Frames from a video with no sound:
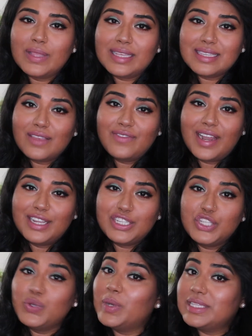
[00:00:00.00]
let's get right
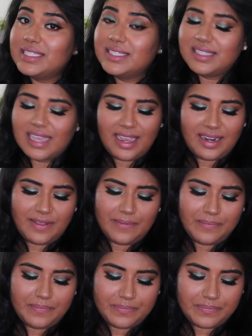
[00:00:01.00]
into what's inside.
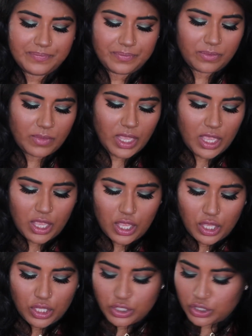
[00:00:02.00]

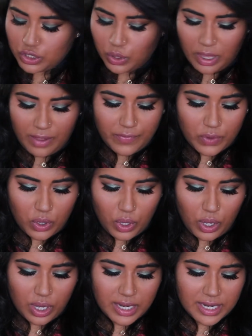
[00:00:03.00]
So of
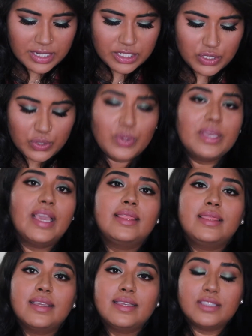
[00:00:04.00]
course you
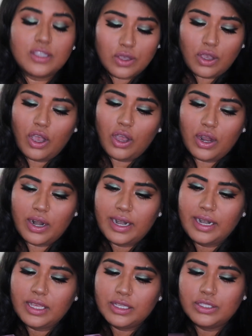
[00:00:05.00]
get this
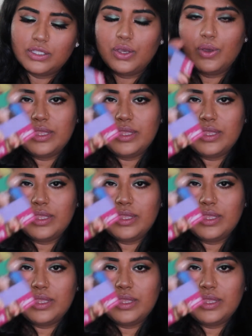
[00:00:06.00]
card. So